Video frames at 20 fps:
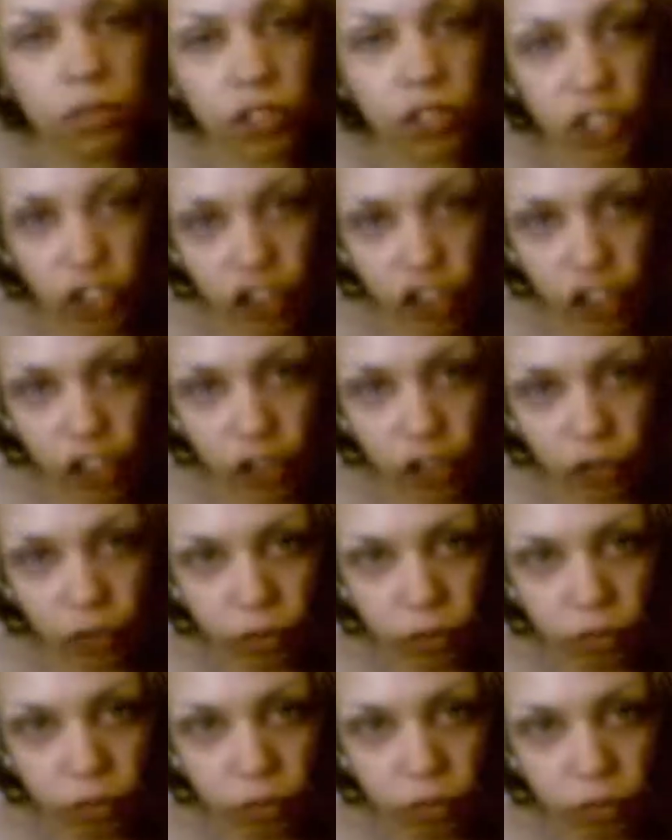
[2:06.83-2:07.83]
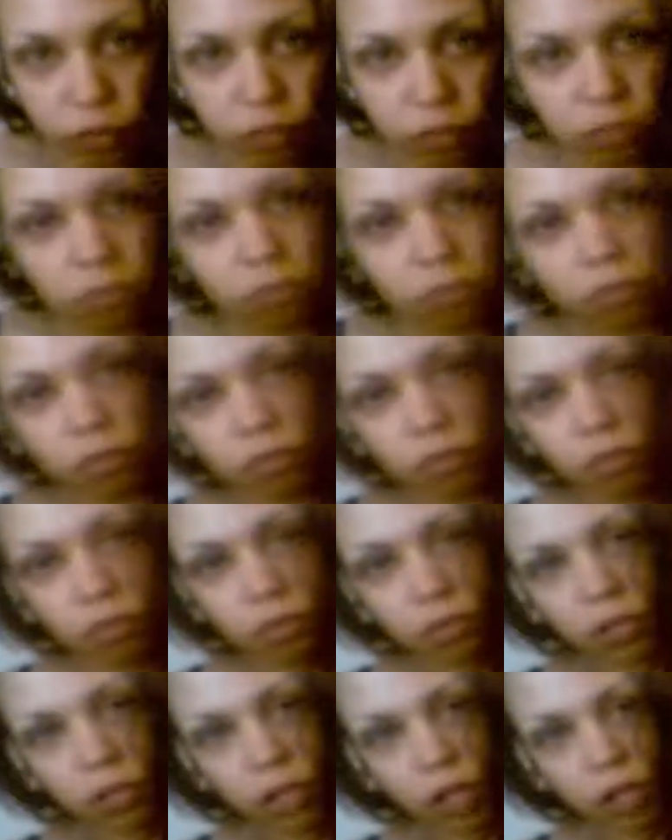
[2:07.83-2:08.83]
It's the general.
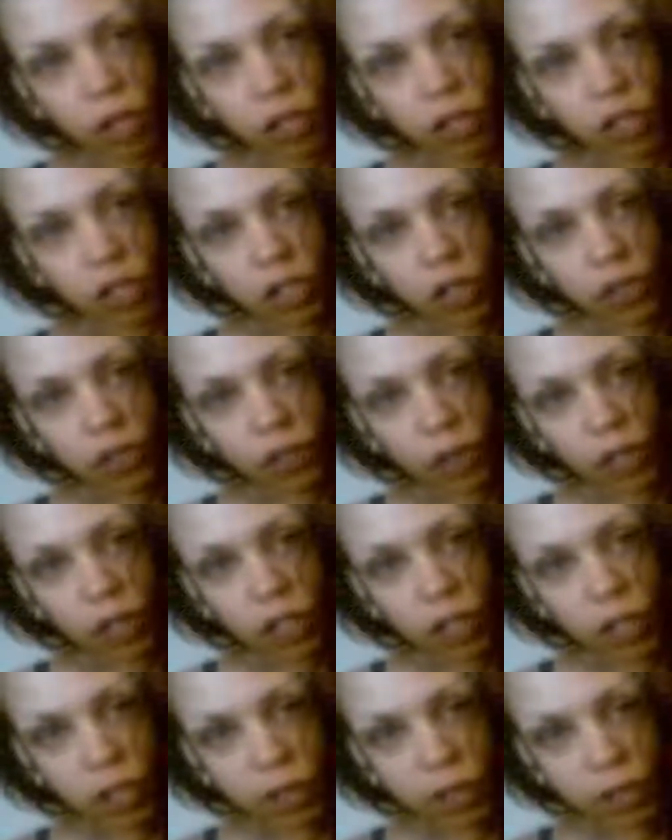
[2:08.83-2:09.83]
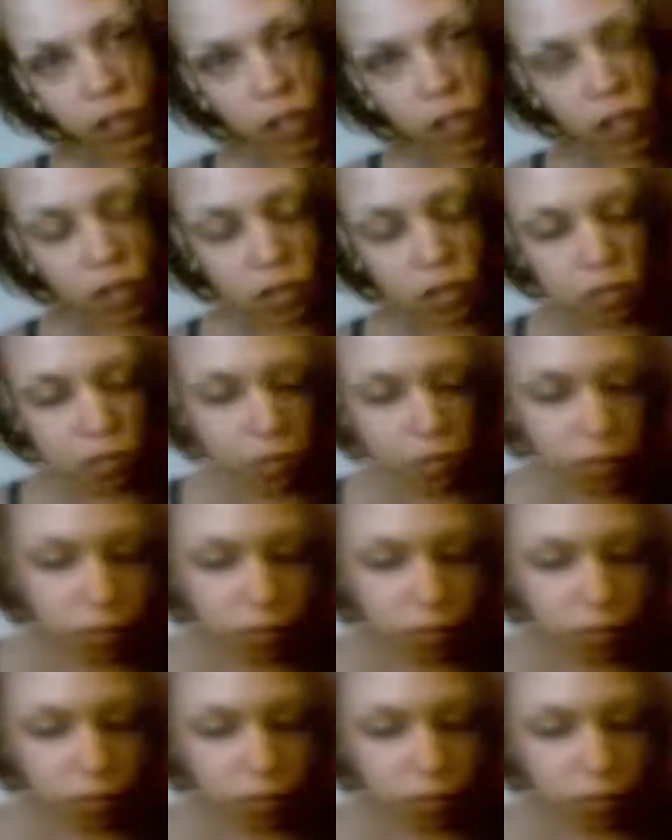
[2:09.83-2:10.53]
You got the chief, vice chief, general.